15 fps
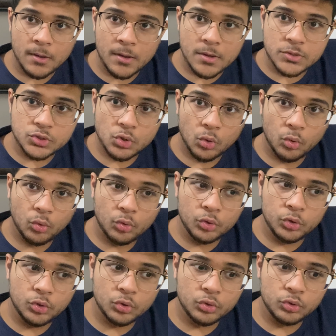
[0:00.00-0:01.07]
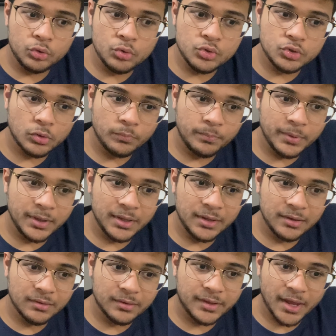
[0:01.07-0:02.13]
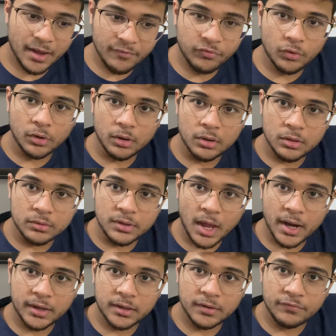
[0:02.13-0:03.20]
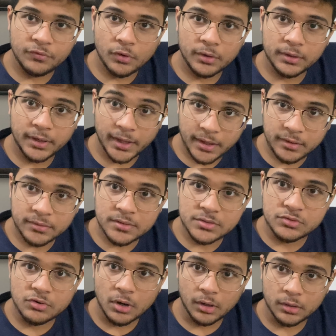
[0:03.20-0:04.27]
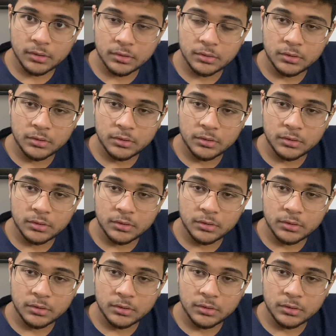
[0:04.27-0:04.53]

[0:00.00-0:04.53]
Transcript: So you should be careful that if you are taking this drug,